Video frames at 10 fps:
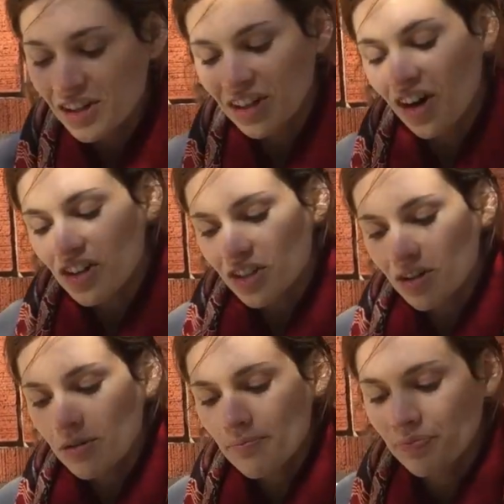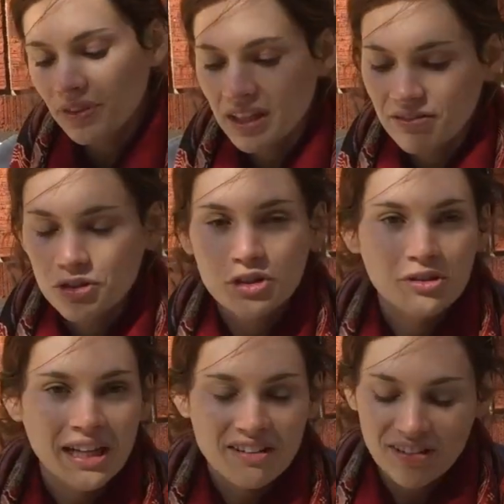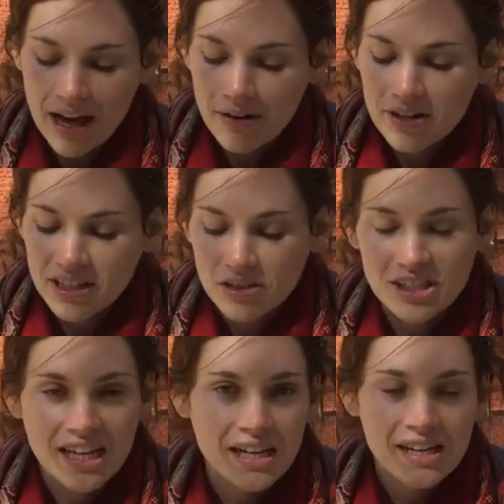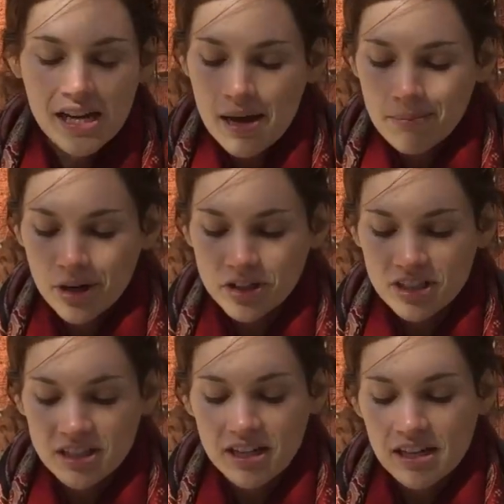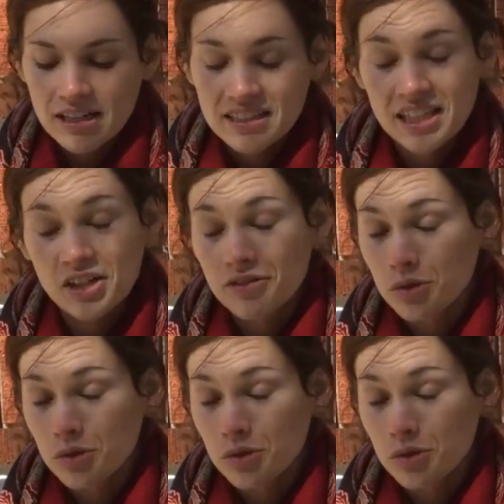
And also, if you do like flowers and you say purchase a container of